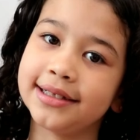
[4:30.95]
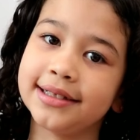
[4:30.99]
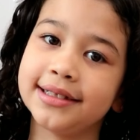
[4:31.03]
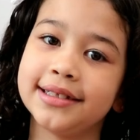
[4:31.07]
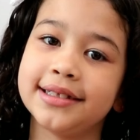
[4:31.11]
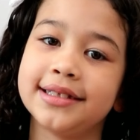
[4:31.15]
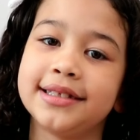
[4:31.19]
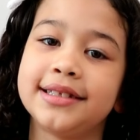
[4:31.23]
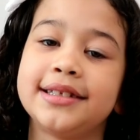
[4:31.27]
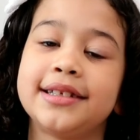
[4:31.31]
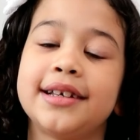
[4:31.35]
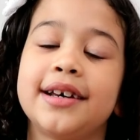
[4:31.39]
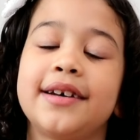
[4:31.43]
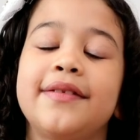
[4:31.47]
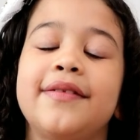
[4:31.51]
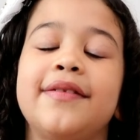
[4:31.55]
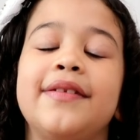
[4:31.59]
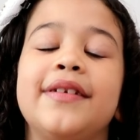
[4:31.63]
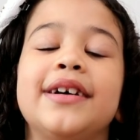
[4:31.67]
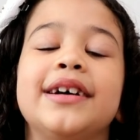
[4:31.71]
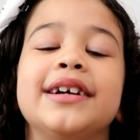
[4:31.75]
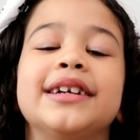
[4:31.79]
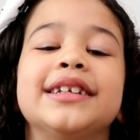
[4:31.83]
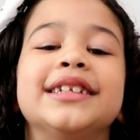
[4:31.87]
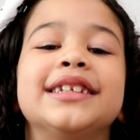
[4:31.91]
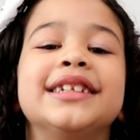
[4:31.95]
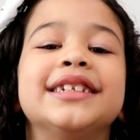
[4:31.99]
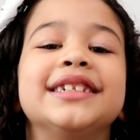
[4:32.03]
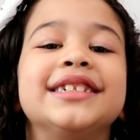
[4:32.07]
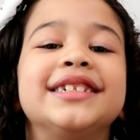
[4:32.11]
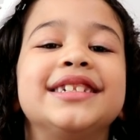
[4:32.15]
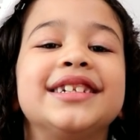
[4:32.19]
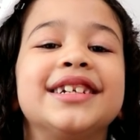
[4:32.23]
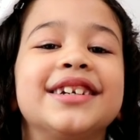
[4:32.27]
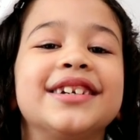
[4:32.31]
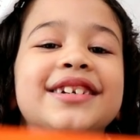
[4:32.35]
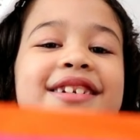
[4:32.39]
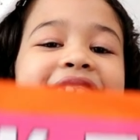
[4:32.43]
below. Be sure
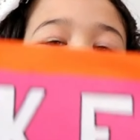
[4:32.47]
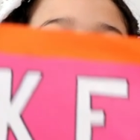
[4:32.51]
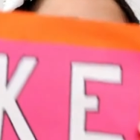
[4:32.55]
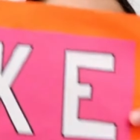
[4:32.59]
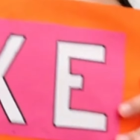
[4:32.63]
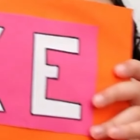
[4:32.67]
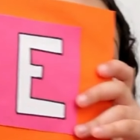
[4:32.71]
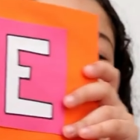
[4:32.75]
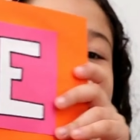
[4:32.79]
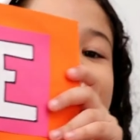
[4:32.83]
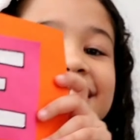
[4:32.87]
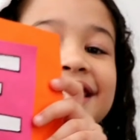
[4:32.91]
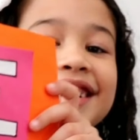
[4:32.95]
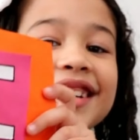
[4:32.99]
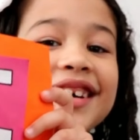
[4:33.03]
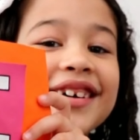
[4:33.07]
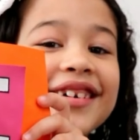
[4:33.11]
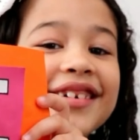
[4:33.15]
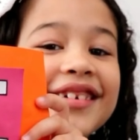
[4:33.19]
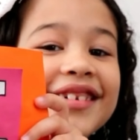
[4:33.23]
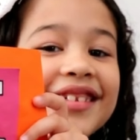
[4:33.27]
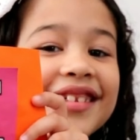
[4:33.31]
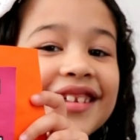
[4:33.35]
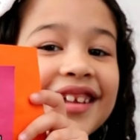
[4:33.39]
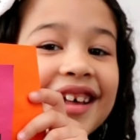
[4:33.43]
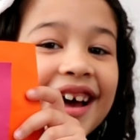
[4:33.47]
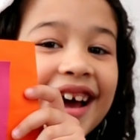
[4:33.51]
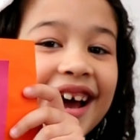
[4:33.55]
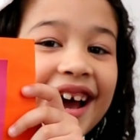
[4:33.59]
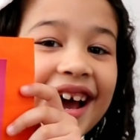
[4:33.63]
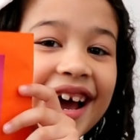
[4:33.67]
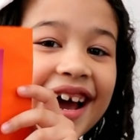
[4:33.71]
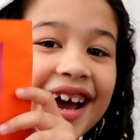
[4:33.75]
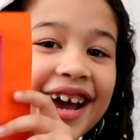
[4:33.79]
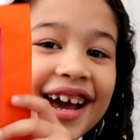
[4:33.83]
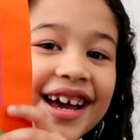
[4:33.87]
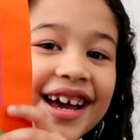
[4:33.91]
to subscribe to watch more.